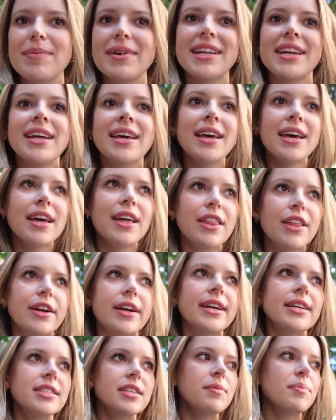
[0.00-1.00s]
but there
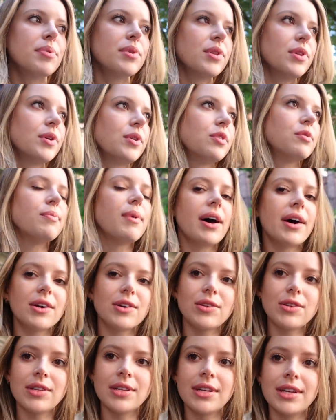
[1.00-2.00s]
is a Blue
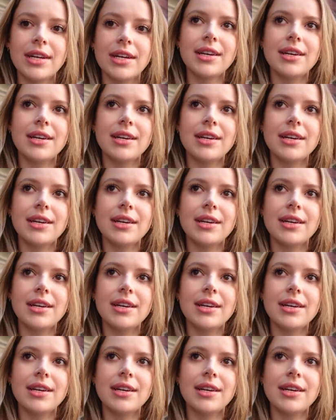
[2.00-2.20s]
Bottle